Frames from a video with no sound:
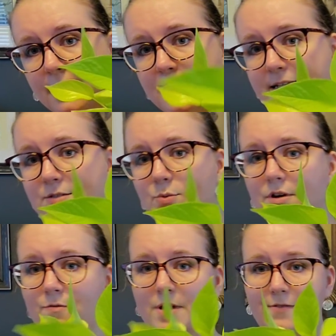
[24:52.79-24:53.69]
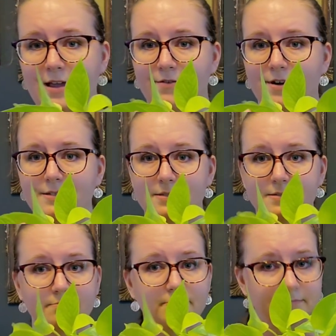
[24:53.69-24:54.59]
And it's one of my favorites.
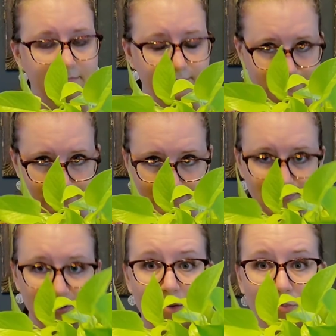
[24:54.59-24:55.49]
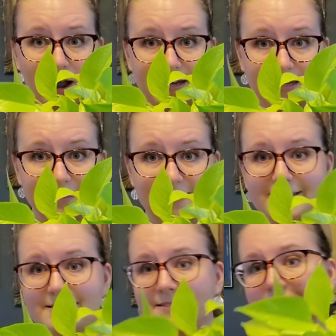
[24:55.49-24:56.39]
Look how bright it
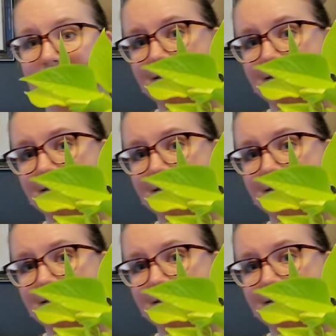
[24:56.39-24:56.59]
is.